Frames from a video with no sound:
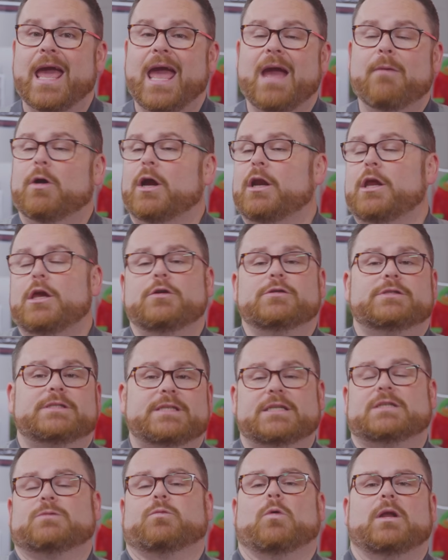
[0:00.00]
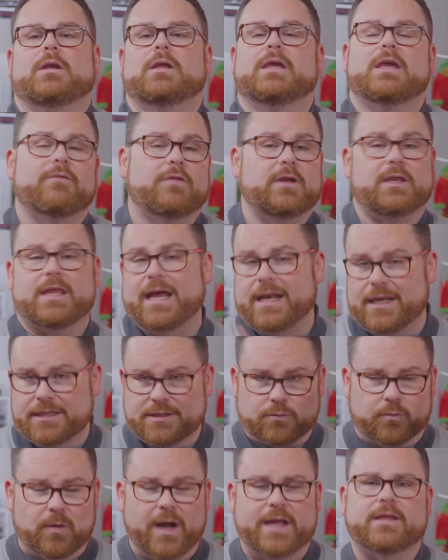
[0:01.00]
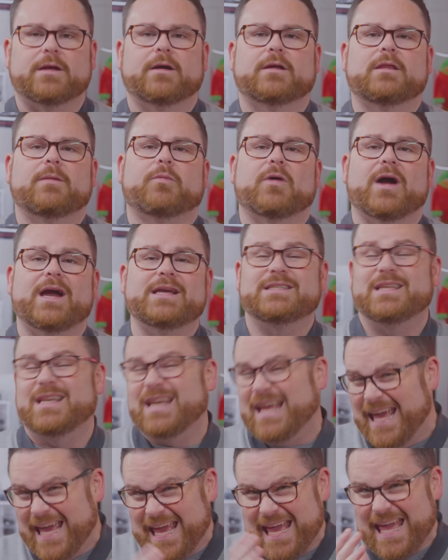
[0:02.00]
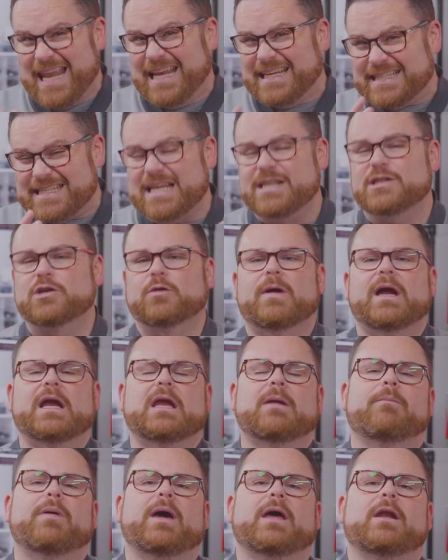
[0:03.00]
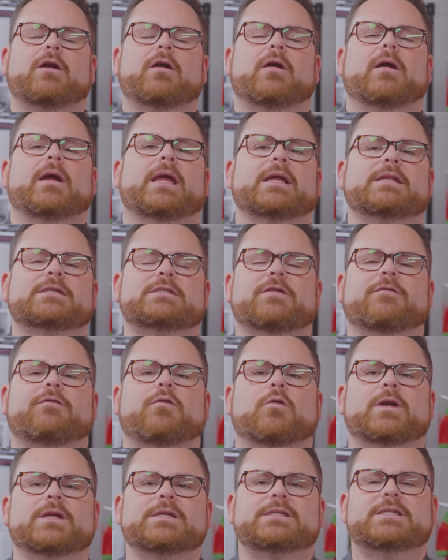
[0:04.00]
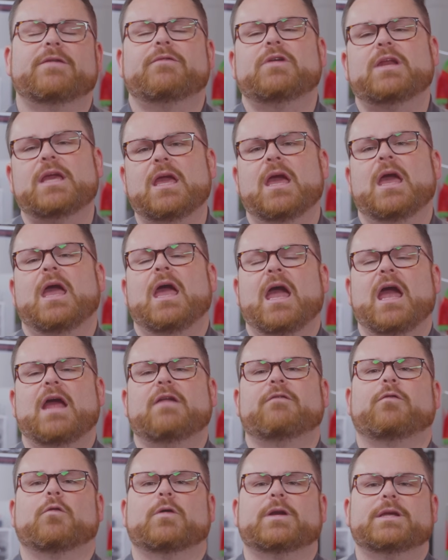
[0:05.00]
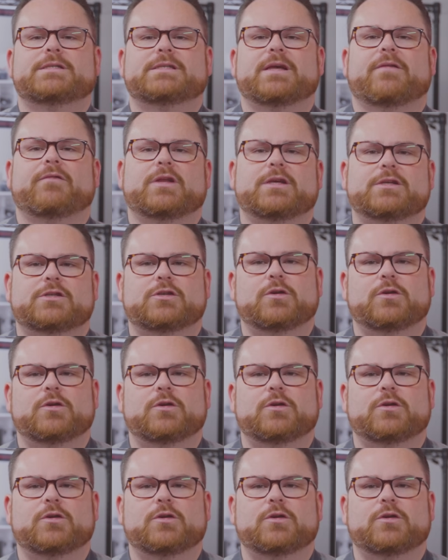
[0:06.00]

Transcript: And we're going to use this one given that it's right there in the price and it is a direct competitor against the forty seventy and forty seventy